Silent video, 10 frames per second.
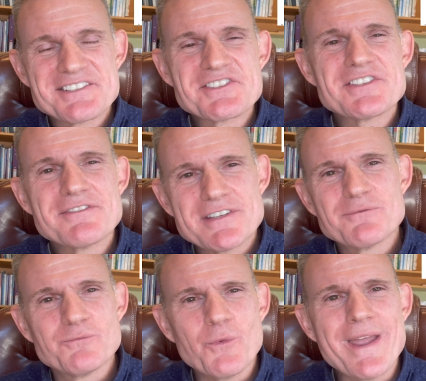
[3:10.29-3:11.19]
Steve
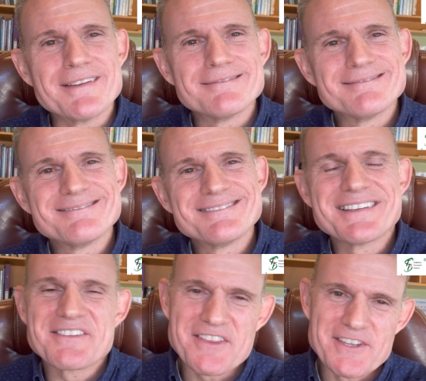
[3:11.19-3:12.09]
said, wait.
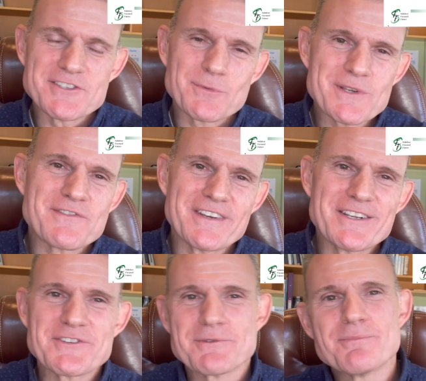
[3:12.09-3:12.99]
And then he switched
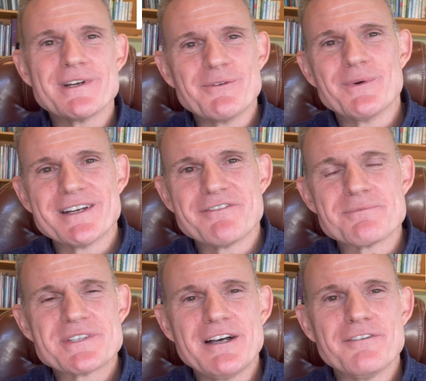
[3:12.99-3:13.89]
videos and put on one of
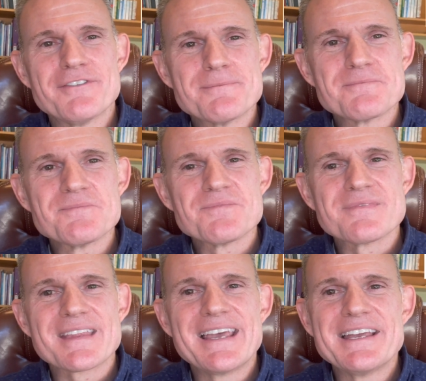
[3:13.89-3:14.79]
himself.
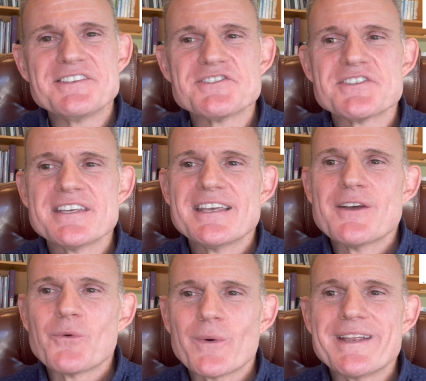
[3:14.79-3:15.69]
And
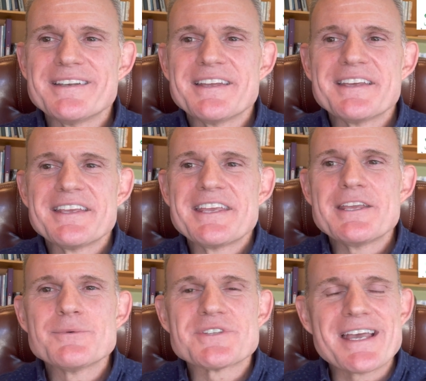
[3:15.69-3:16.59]
when
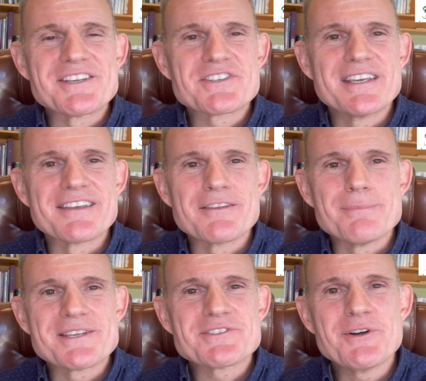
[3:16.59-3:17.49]
he was asking the
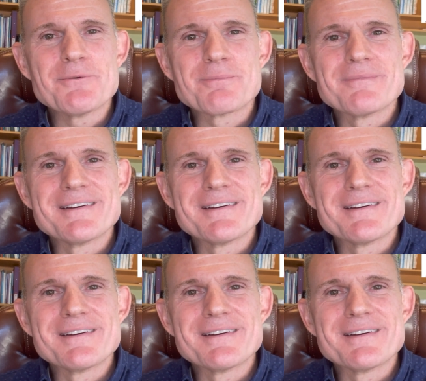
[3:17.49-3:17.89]
best hope,